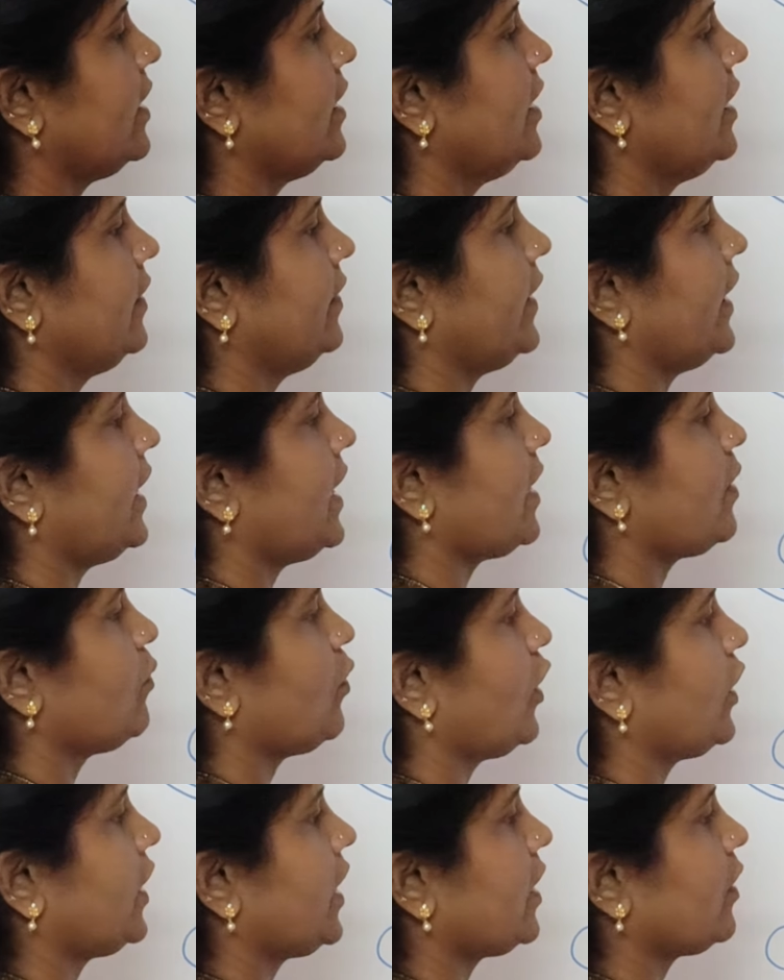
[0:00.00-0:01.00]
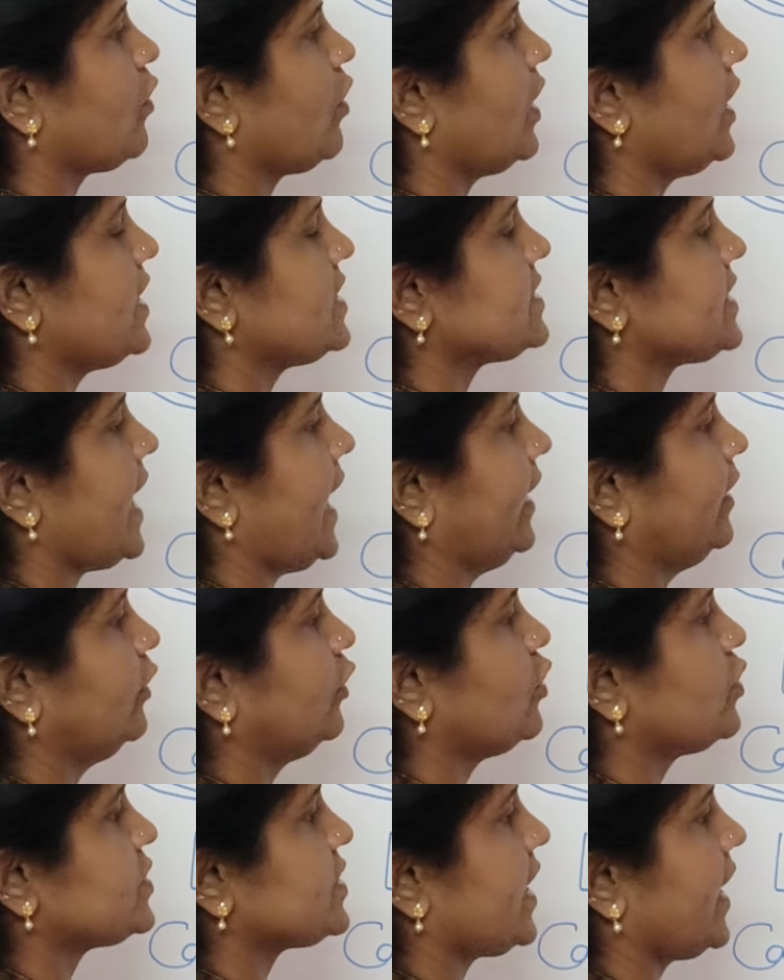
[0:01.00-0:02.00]
There are what are called as
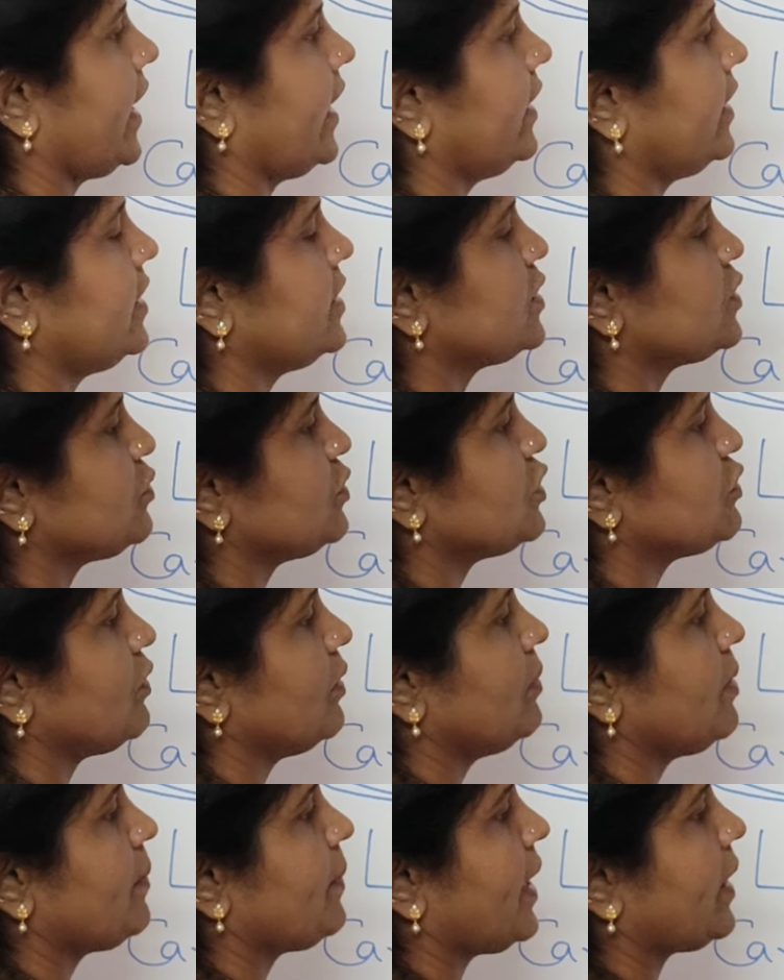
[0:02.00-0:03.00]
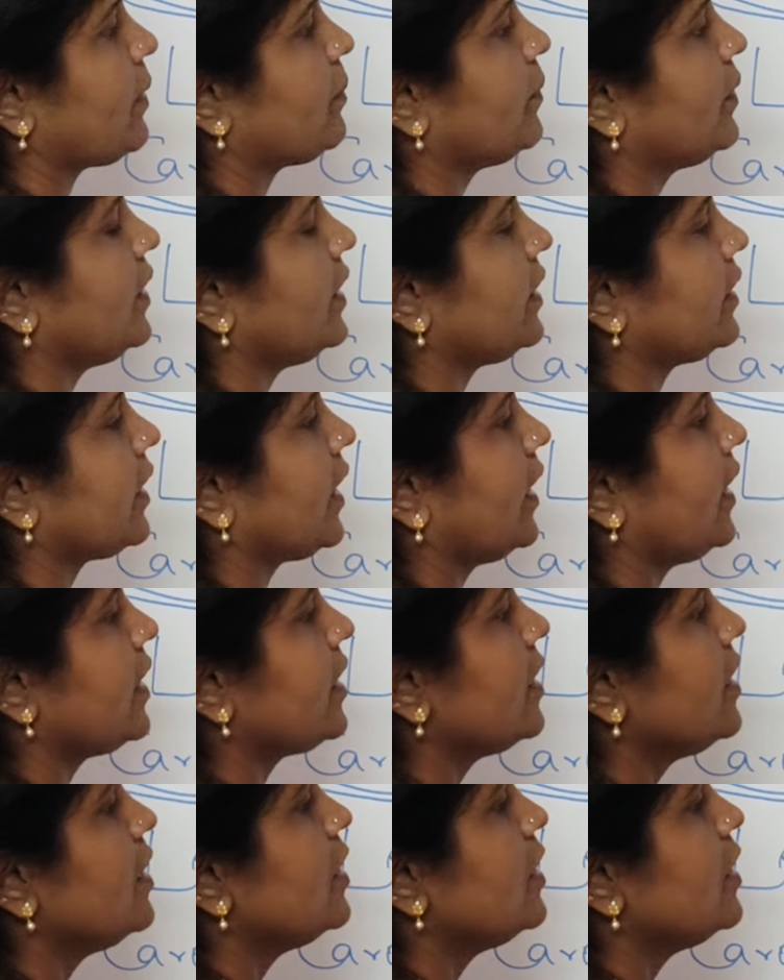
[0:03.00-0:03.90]
anthocyanins, which will be purple in color.